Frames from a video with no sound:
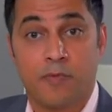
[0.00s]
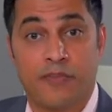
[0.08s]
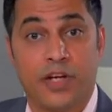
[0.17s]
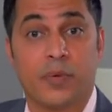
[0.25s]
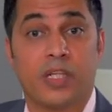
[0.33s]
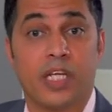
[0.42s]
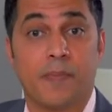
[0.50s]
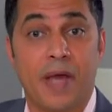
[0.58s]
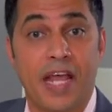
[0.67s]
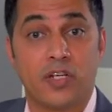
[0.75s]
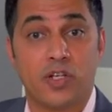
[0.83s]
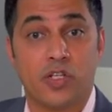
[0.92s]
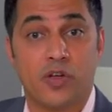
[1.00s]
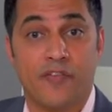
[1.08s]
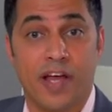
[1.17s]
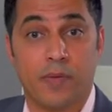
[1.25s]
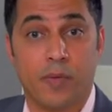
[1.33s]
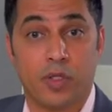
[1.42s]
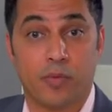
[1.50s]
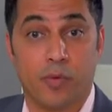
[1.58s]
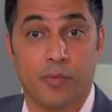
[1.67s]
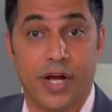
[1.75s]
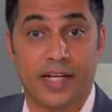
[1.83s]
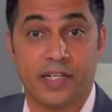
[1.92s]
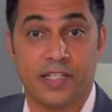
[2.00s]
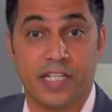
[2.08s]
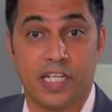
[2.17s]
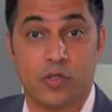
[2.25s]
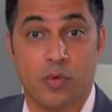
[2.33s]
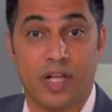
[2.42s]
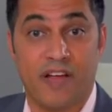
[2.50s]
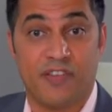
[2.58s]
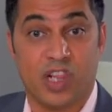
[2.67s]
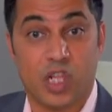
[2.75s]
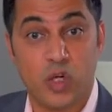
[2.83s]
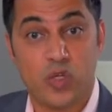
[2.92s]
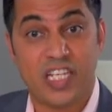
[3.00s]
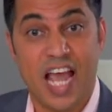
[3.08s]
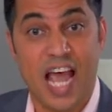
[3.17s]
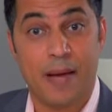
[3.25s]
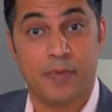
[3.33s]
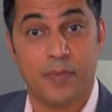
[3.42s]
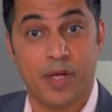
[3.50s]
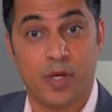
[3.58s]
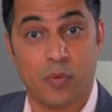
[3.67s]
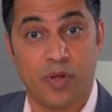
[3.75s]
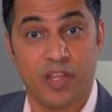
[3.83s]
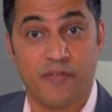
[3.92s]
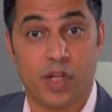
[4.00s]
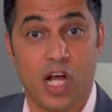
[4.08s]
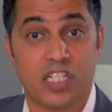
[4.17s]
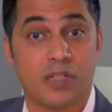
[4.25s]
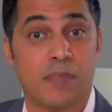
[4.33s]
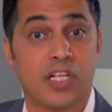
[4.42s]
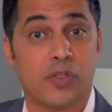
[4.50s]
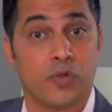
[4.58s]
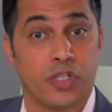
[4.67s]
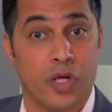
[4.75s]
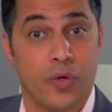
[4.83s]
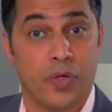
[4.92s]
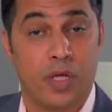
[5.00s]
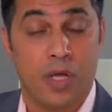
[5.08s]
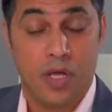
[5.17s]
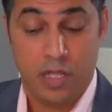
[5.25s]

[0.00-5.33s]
Frequently, patients who've had multiple pregnancies will have a loose abdomen where they've lost muscle tone.